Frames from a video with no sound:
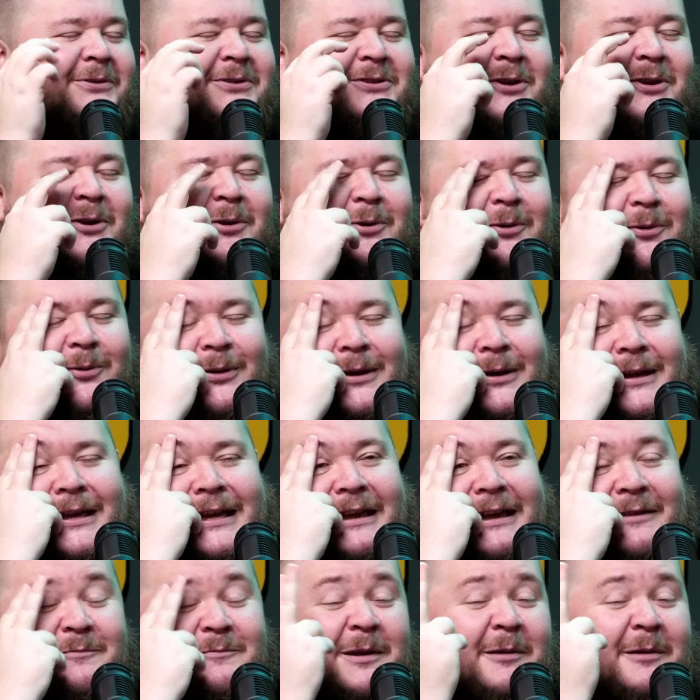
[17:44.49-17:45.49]
So
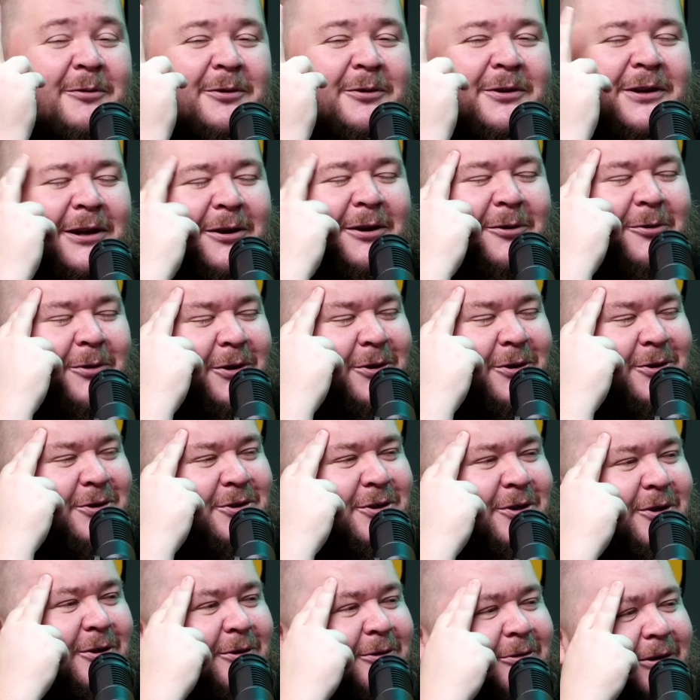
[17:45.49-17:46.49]
even people who didn't go to our
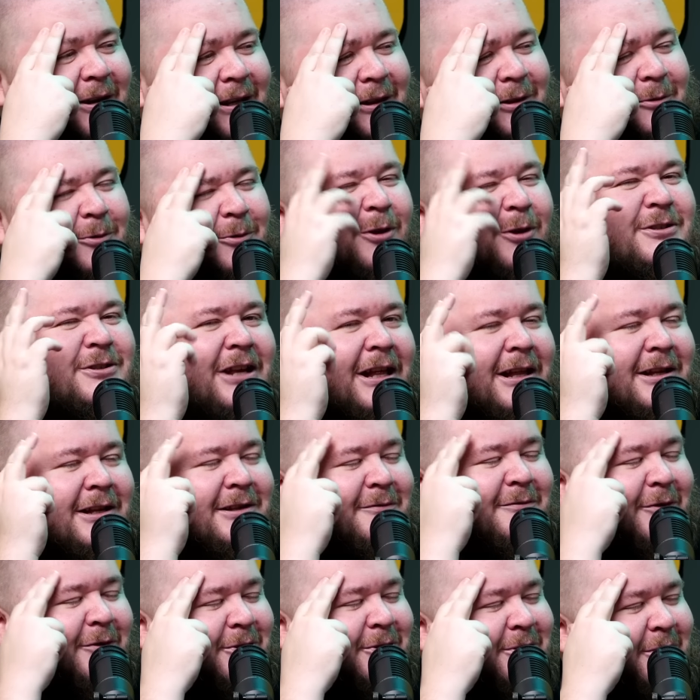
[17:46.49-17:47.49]
school, right? They were all
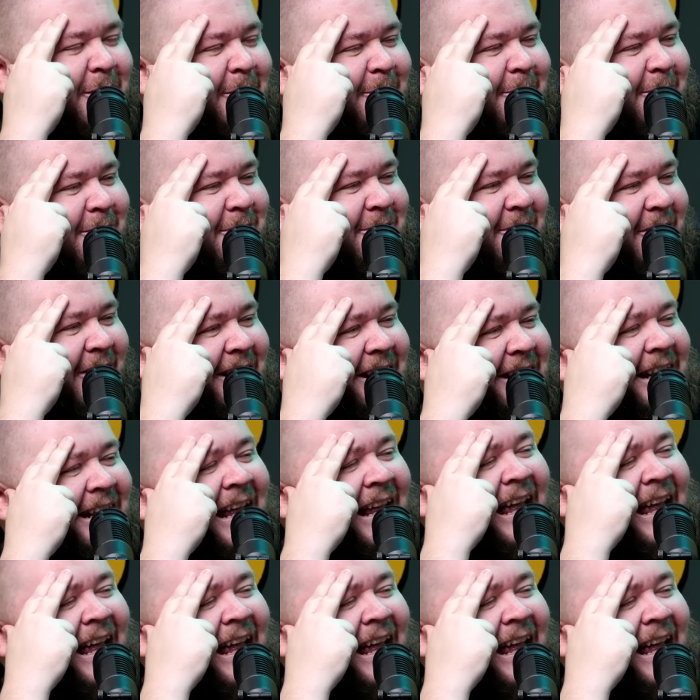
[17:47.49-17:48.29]
jealous our jumpers, right?